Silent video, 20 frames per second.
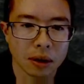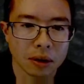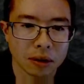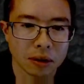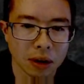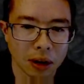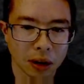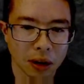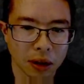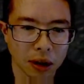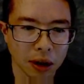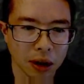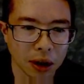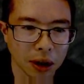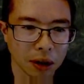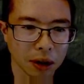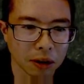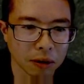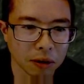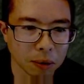See, the thing
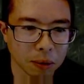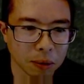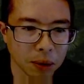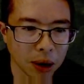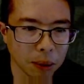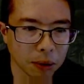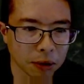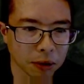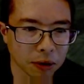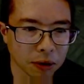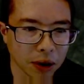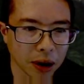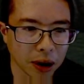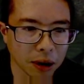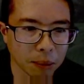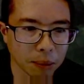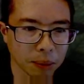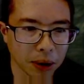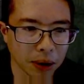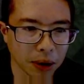is, when people try to
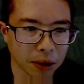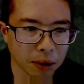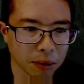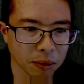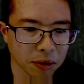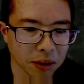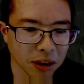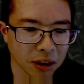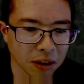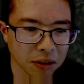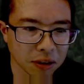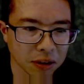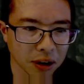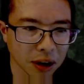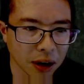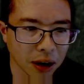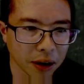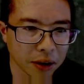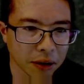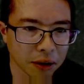compare themselves to
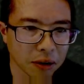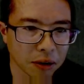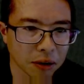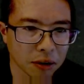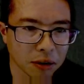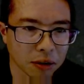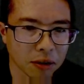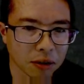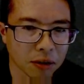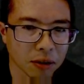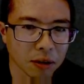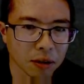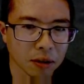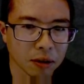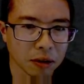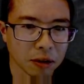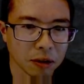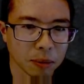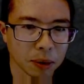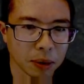others
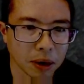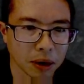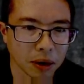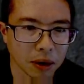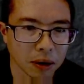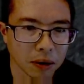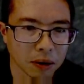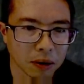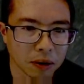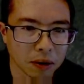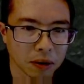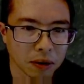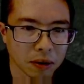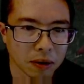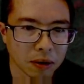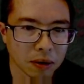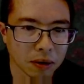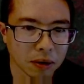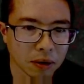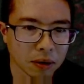just because
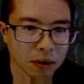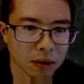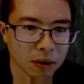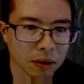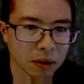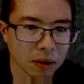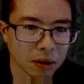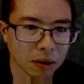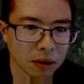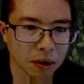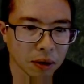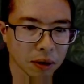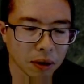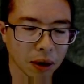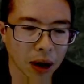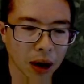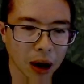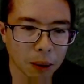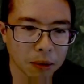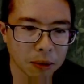they're
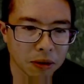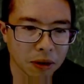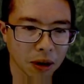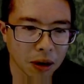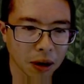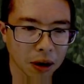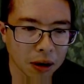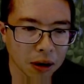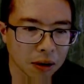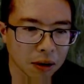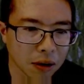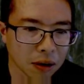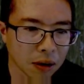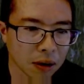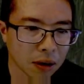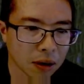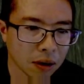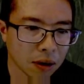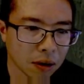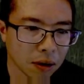obstinate,
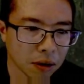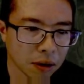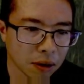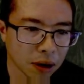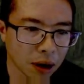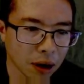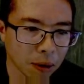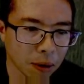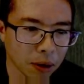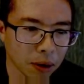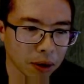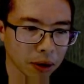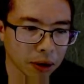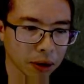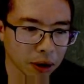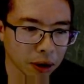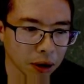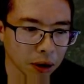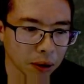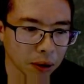they're not willing
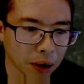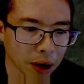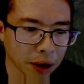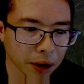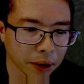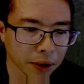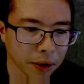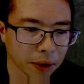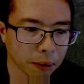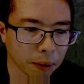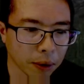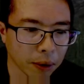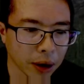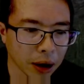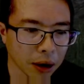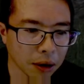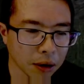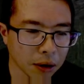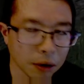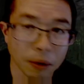to go out of their
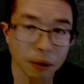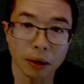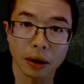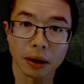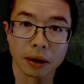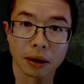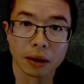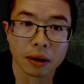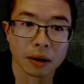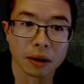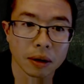way to do it.